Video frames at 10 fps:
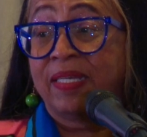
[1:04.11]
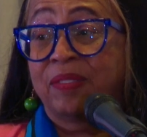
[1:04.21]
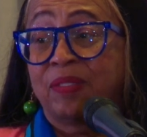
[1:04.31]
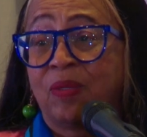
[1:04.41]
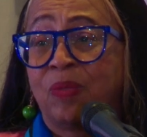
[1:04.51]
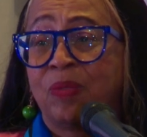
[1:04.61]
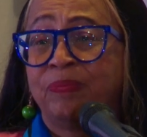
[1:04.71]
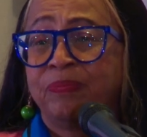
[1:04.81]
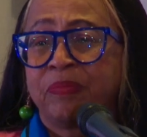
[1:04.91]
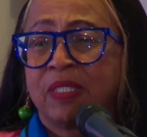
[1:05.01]
and
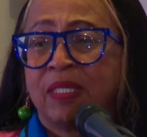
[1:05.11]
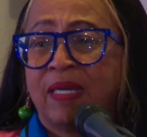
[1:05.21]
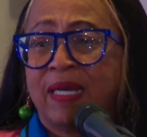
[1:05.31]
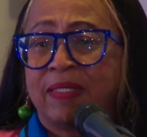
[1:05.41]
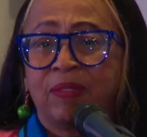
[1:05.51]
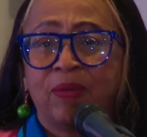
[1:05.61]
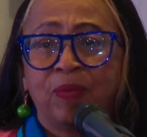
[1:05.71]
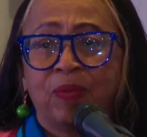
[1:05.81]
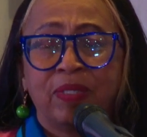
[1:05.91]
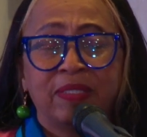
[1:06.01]
so I could
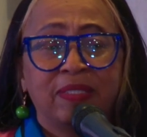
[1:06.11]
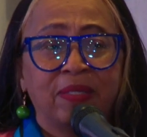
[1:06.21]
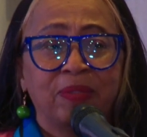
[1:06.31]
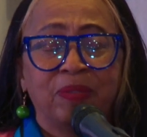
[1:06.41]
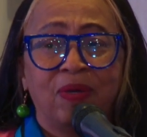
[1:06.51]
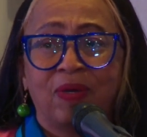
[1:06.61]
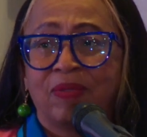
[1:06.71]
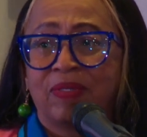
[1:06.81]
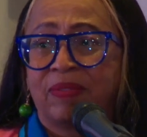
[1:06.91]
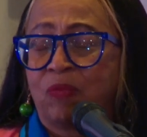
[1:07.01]
go on and tell you
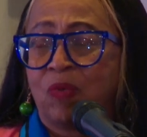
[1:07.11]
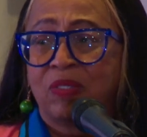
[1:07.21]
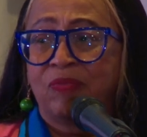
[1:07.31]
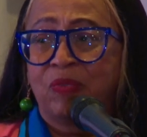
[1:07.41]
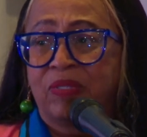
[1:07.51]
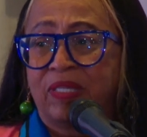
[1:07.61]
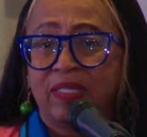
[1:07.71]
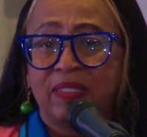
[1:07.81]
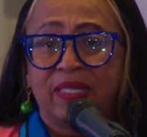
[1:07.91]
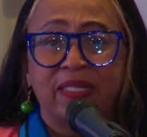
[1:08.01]
all the wonderful
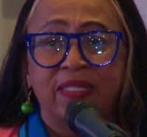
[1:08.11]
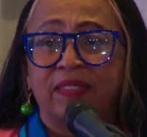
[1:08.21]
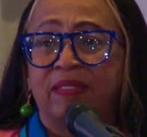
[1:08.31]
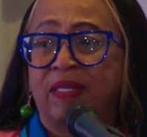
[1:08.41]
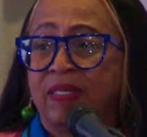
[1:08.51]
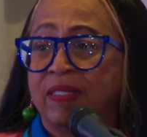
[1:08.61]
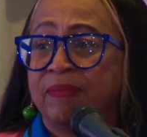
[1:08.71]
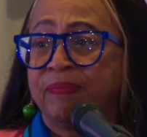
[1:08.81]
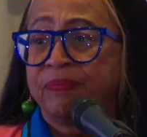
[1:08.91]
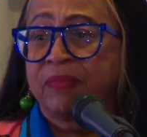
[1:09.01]
things that he's done,
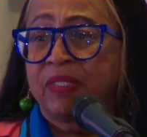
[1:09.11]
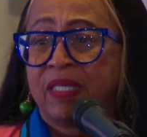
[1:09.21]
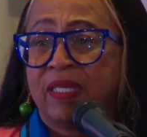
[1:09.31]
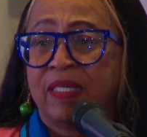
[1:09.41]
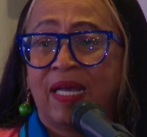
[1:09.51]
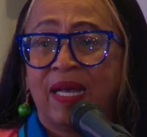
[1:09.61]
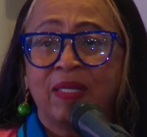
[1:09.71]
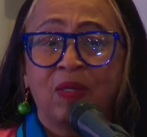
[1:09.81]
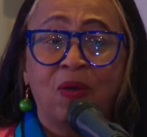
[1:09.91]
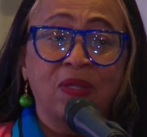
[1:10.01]
and I
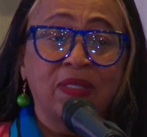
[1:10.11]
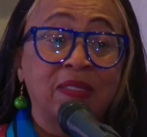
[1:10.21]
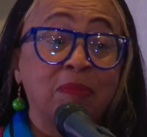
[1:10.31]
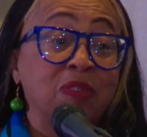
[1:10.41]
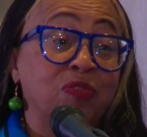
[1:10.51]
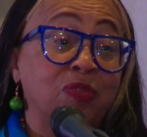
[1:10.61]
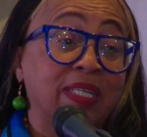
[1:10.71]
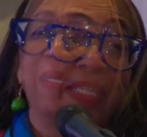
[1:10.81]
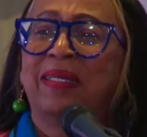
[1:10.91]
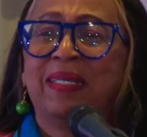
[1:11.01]
call him a
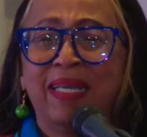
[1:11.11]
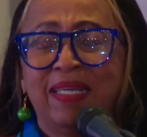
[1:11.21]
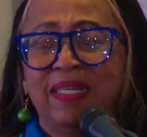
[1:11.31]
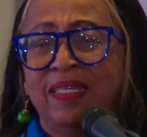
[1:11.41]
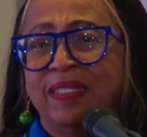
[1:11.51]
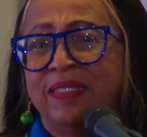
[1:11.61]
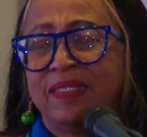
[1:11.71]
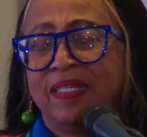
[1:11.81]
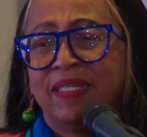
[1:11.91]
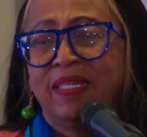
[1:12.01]
friend.
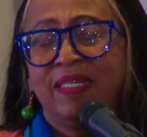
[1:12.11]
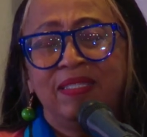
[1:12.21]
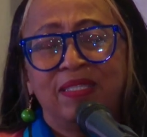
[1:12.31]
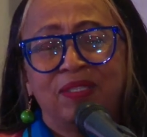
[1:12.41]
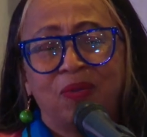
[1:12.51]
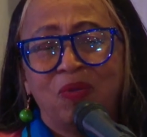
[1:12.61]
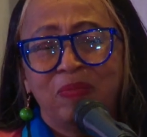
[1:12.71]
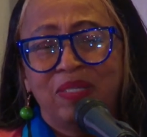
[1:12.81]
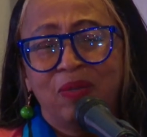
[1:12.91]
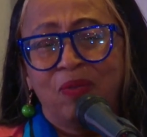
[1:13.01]
And he's
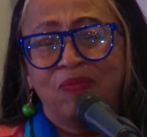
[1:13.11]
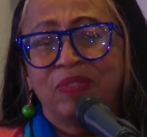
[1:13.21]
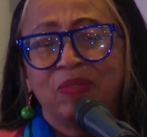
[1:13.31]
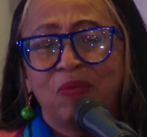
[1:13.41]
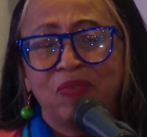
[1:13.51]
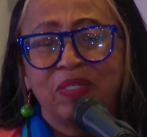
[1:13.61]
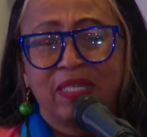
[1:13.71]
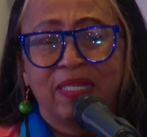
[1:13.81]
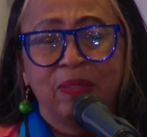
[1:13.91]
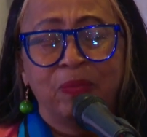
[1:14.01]
shown me over and over
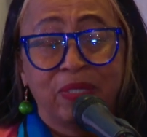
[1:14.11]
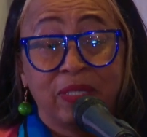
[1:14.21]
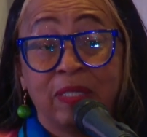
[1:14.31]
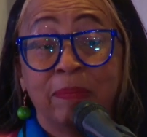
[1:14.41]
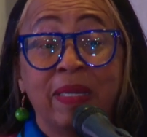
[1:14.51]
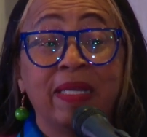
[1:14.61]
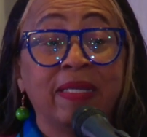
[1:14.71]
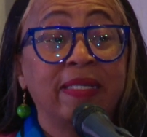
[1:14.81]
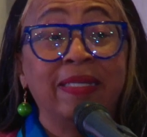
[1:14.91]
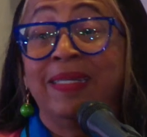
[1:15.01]
again what a good
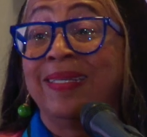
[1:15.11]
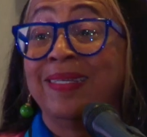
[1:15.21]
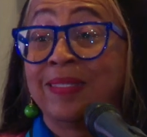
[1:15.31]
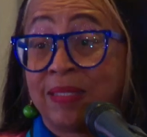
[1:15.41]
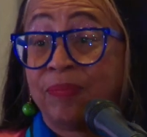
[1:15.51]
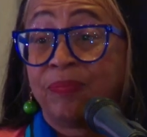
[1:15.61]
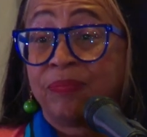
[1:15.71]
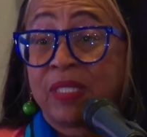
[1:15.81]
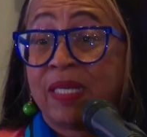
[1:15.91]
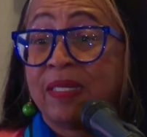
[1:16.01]
man he is.
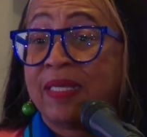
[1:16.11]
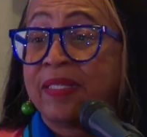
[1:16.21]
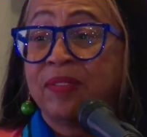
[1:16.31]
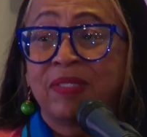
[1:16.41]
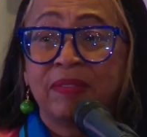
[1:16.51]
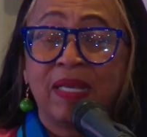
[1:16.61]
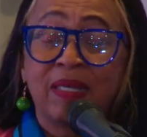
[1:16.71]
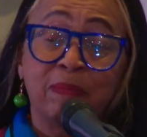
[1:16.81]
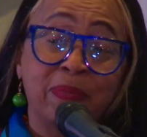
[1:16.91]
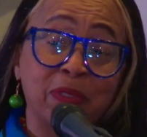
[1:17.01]
There's
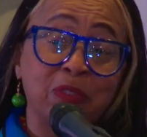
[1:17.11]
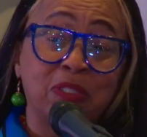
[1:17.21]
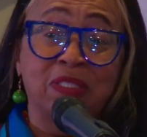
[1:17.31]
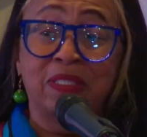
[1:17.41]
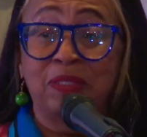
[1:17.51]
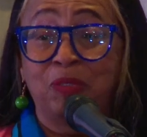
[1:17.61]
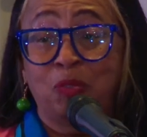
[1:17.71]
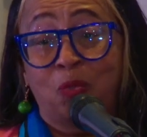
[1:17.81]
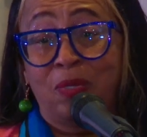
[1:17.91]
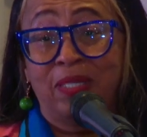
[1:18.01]
not a person in
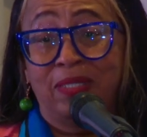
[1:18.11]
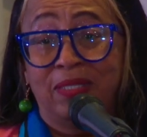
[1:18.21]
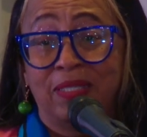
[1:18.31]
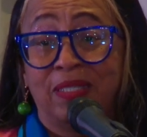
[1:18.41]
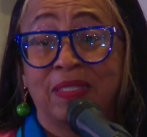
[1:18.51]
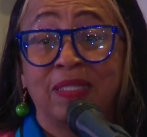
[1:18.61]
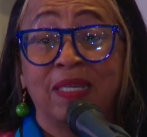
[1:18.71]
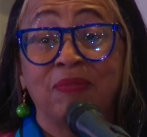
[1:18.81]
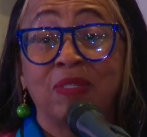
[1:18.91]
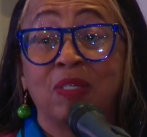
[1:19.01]
Detroit that doesn't
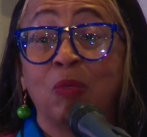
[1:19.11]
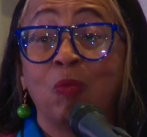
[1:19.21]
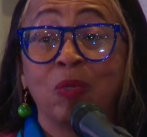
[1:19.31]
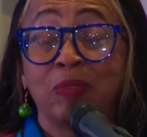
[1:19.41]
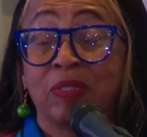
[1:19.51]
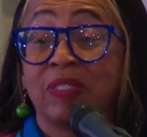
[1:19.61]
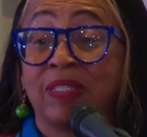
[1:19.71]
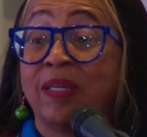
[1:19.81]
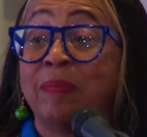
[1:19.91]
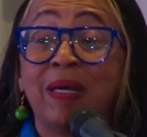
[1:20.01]
have a good word to
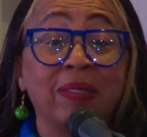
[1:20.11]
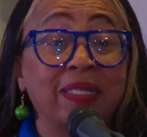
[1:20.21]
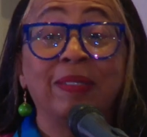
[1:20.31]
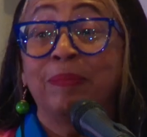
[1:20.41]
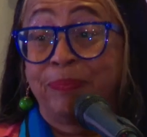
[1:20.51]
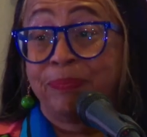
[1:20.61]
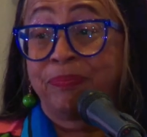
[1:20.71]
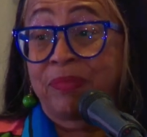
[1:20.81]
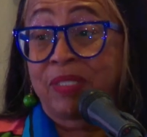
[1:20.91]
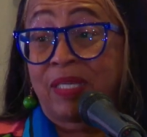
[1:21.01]
say about him.
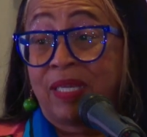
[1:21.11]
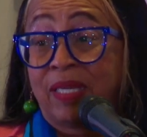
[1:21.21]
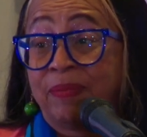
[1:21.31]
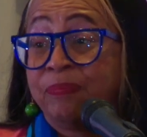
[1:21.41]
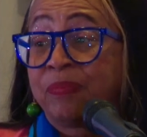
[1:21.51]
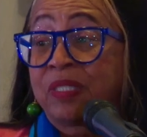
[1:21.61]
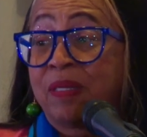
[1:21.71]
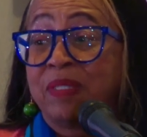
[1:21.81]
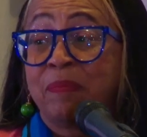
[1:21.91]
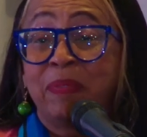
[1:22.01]
Okay,
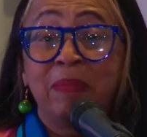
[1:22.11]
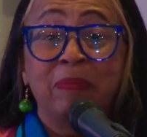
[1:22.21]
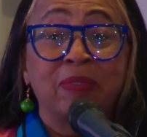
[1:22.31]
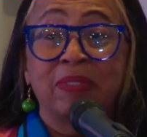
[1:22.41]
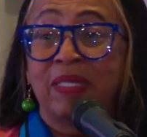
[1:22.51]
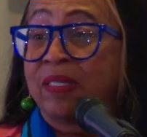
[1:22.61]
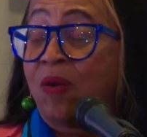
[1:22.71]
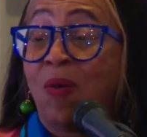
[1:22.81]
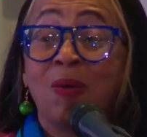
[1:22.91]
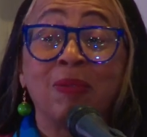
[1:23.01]
I mean, people at
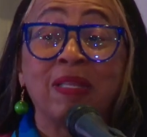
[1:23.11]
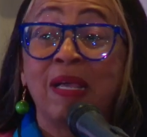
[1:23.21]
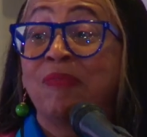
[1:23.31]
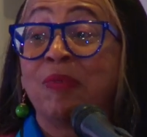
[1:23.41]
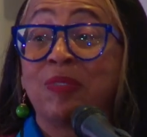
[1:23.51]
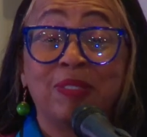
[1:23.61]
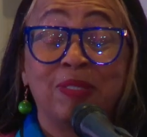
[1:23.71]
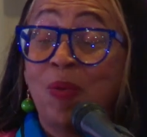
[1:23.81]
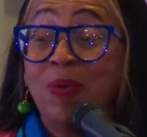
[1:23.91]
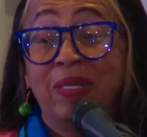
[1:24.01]
all levels
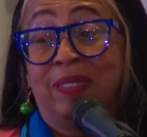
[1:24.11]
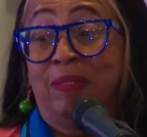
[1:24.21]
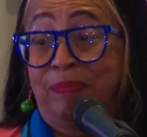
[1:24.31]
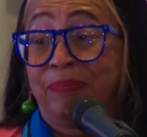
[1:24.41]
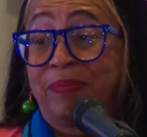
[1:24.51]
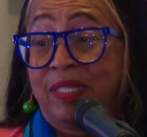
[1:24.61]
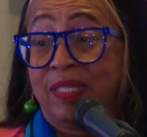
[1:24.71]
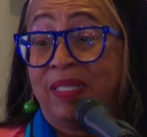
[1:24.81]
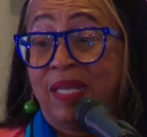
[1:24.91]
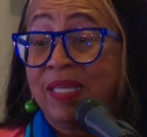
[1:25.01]
know him.
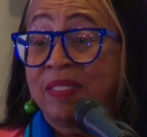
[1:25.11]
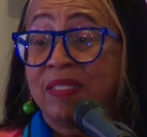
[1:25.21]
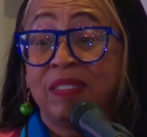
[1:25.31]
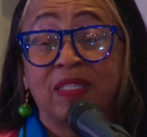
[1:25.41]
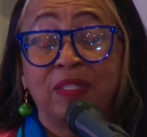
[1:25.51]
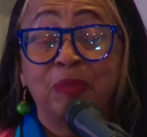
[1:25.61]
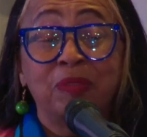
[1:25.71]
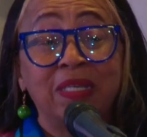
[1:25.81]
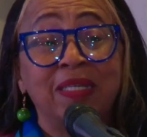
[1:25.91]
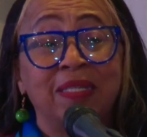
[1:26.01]
And that's the
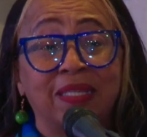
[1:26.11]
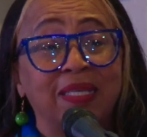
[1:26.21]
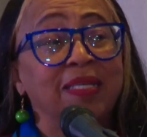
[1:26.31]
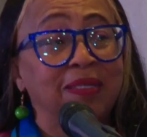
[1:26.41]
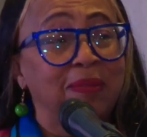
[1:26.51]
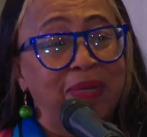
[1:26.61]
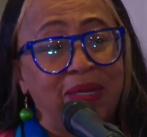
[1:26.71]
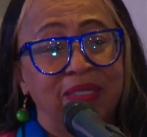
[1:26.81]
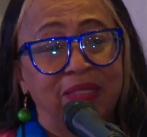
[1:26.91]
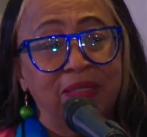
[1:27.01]
unique thing
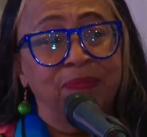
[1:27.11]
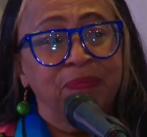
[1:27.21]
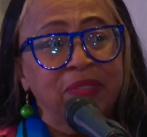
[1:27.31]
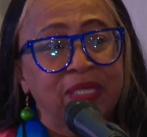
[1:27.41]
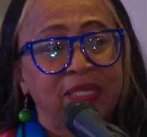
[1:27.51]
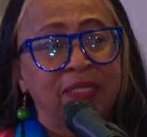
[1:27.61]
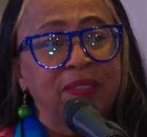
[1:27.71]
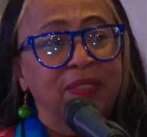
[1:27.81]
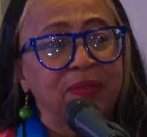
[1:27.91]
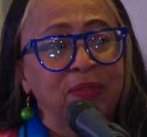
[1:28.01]
about him.
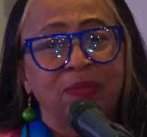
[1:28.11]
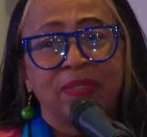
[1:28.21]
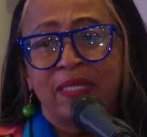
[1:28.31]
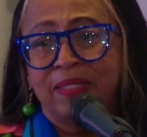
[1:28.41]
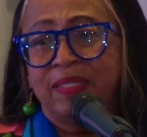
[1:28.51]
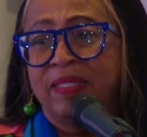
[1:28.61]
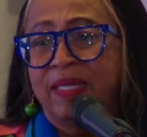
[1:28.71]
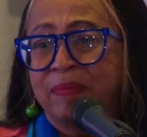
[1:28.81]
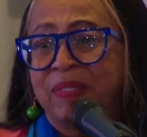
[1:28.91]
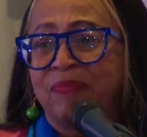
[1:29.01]
And, lately,
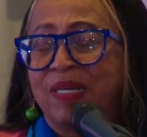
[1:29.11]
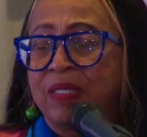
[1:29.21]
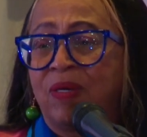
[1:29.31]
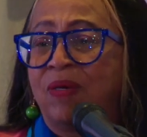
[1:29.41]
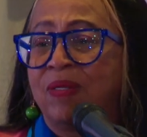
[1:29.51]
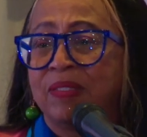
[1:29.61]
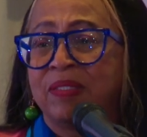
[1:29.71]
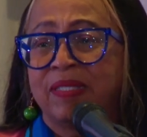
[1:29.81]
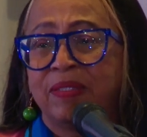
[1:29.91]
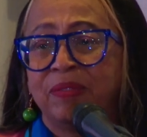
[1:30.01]
I mean, if I call and
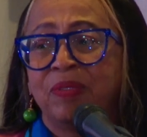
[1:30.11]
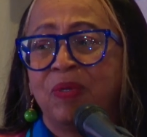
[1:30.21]
say,